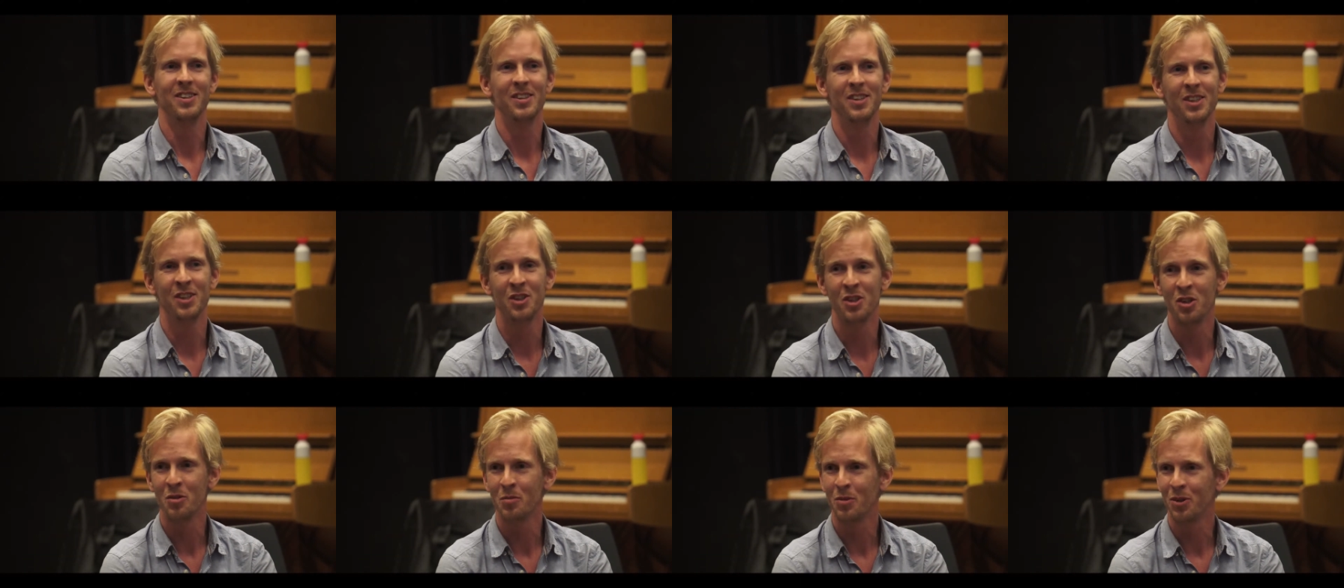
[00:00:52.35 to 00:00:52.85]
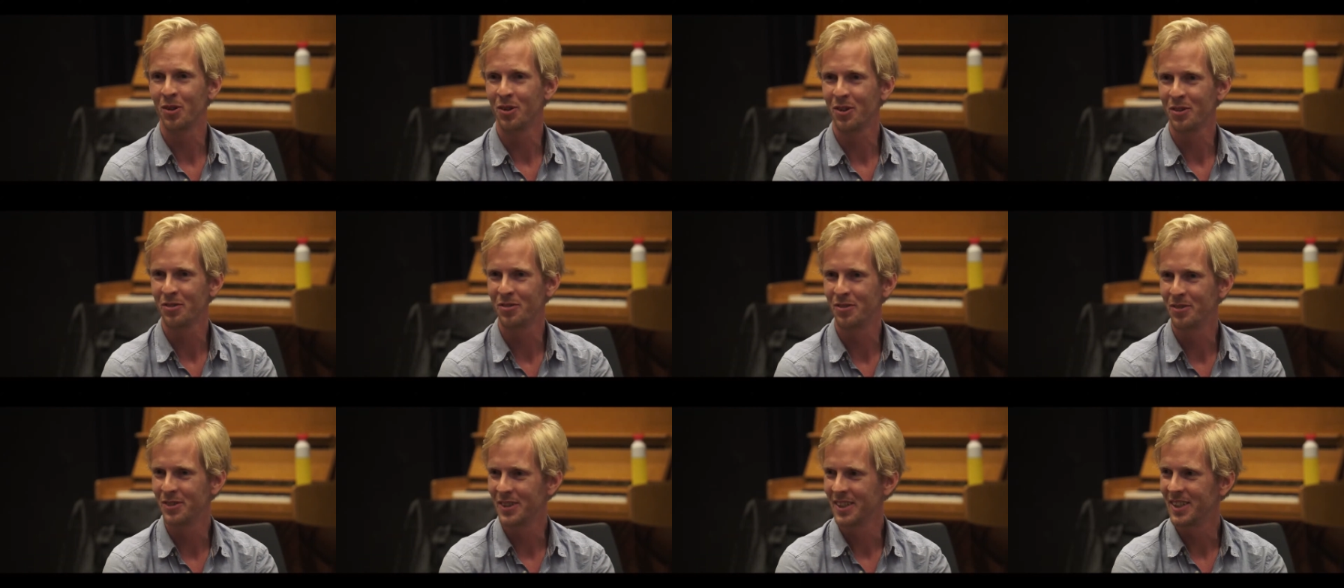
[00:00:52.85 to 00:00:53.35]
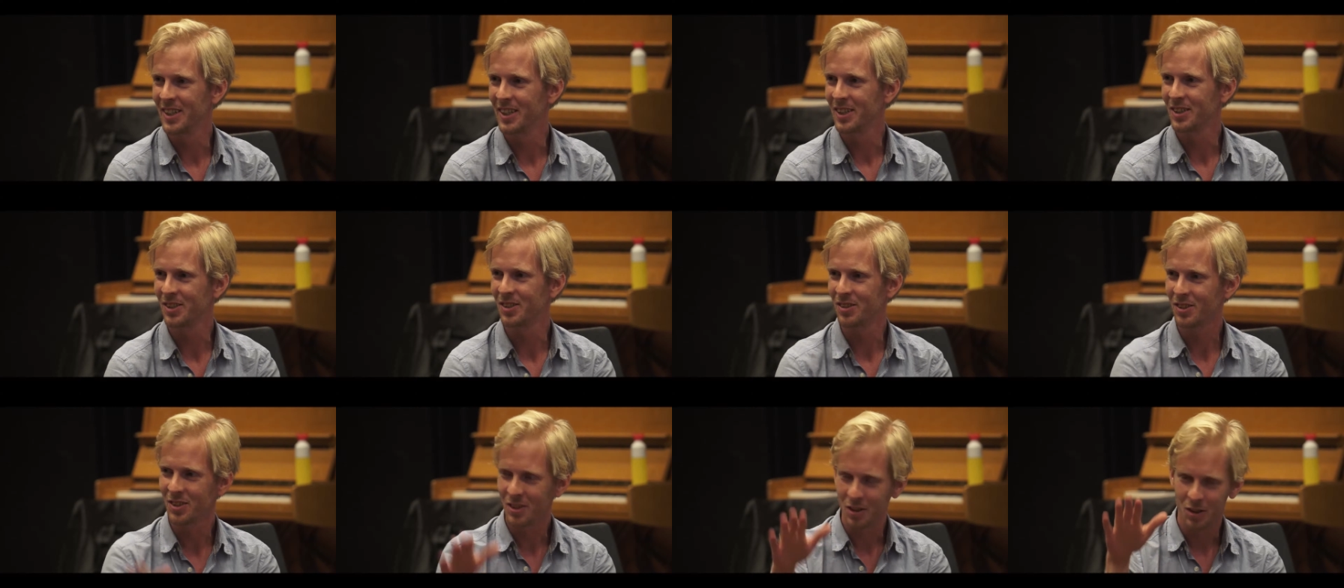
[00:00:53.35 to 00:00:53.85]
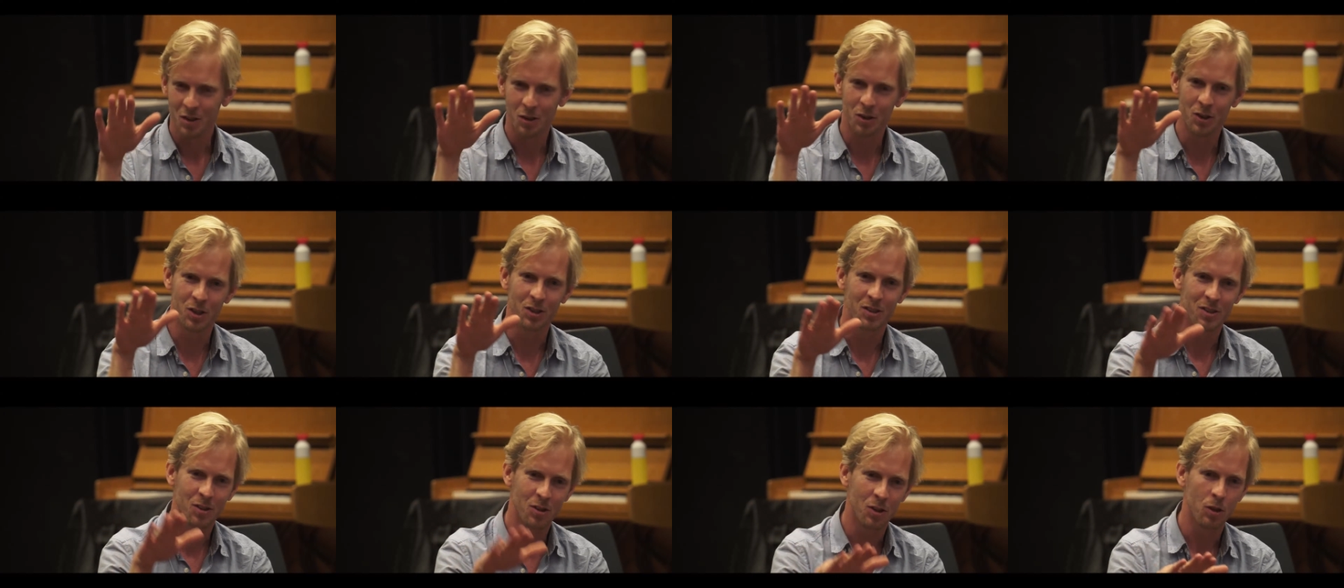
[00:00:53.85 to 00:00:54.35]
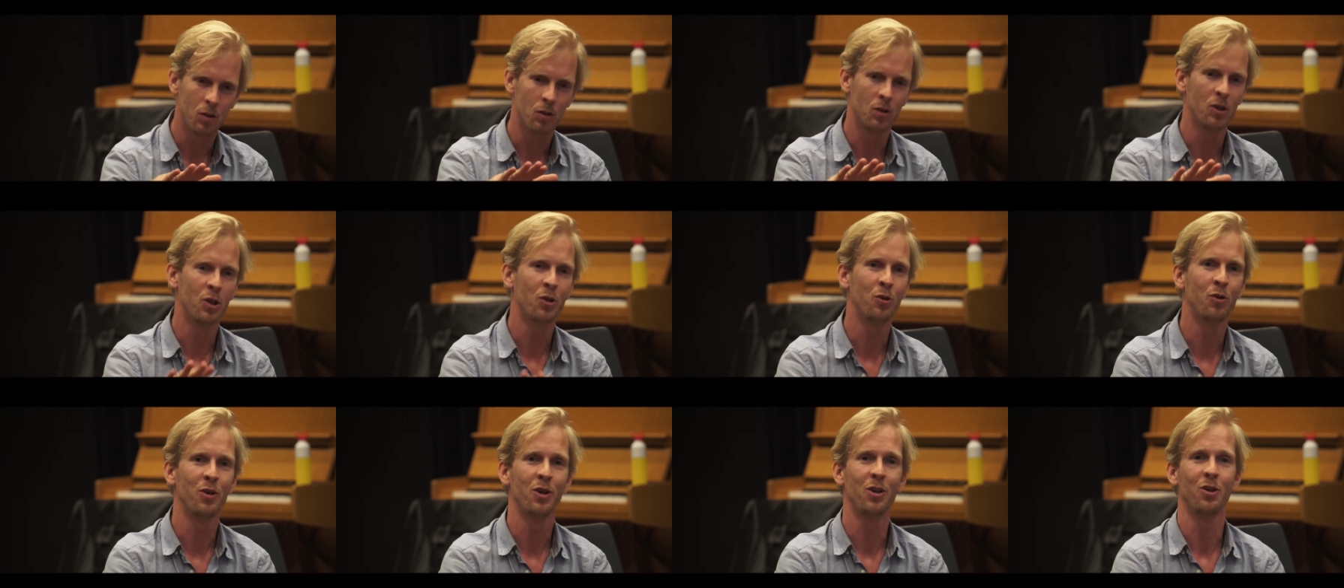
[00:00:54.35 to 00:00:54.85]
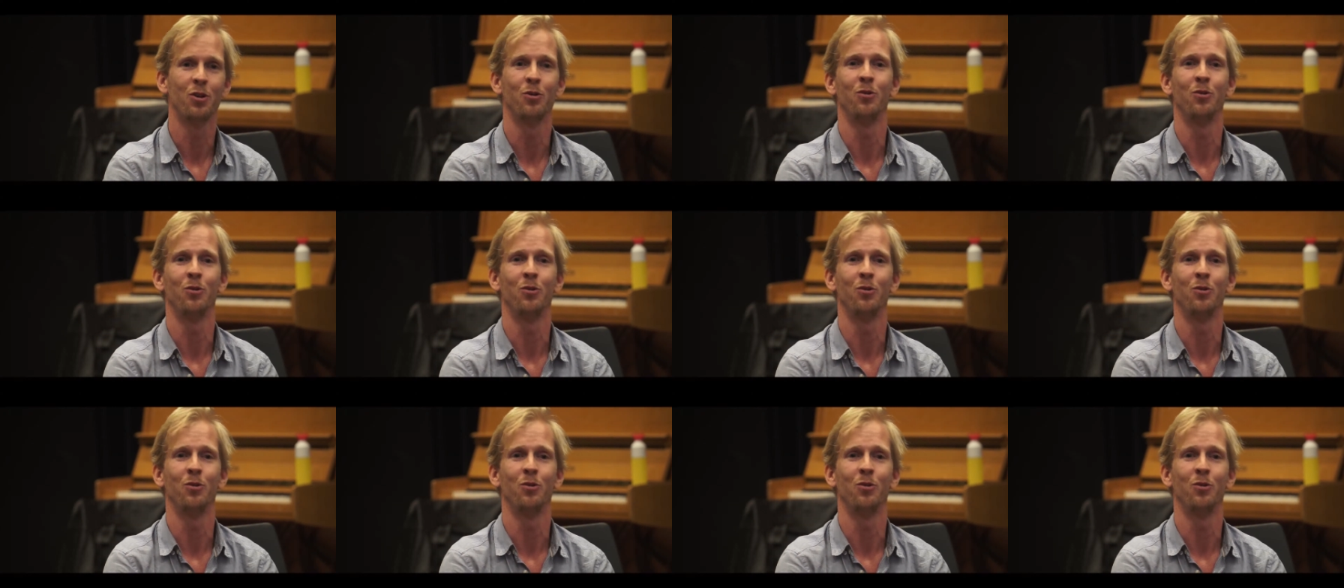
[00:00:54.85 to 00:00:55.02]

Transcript: the number of kids lower.